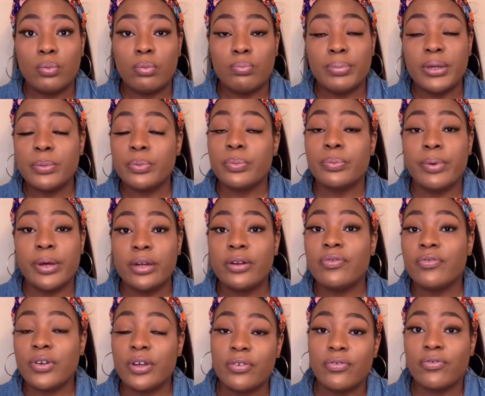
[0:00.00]
people
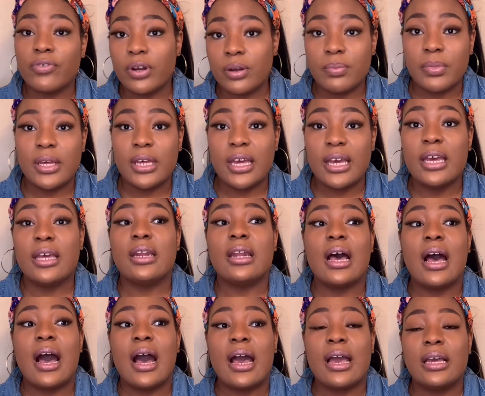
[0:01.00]
benefit from it and
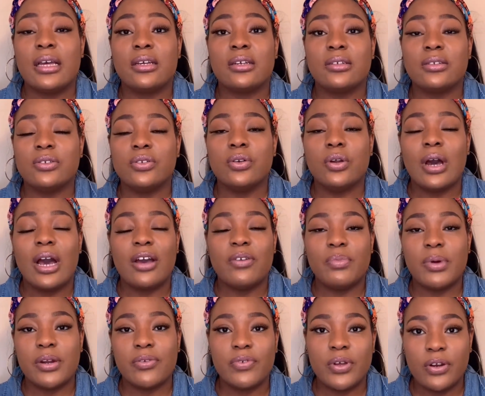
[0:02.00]
I, you know, I
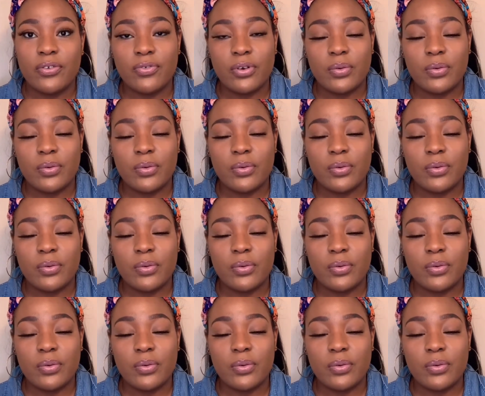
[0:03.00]
benefited from